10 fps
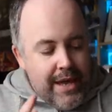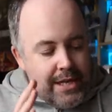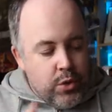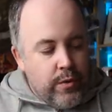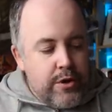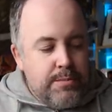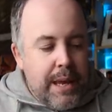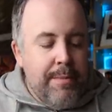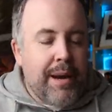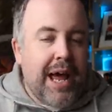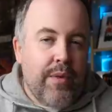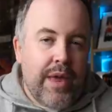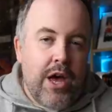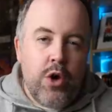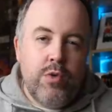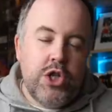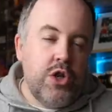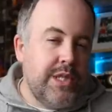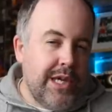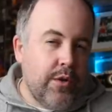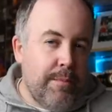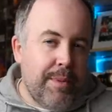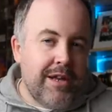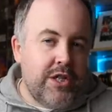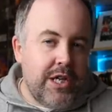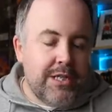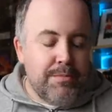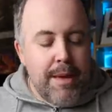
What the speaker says: is all those people out there who are shooting on a budget.